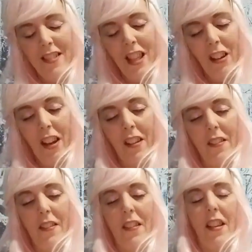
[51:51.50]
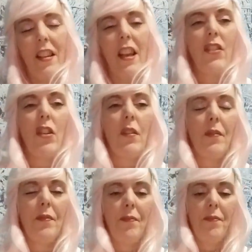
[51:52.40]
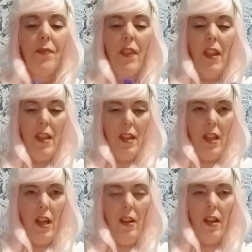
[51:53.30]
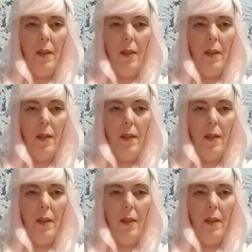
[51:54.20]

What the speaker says: Okay. Got you. Alright,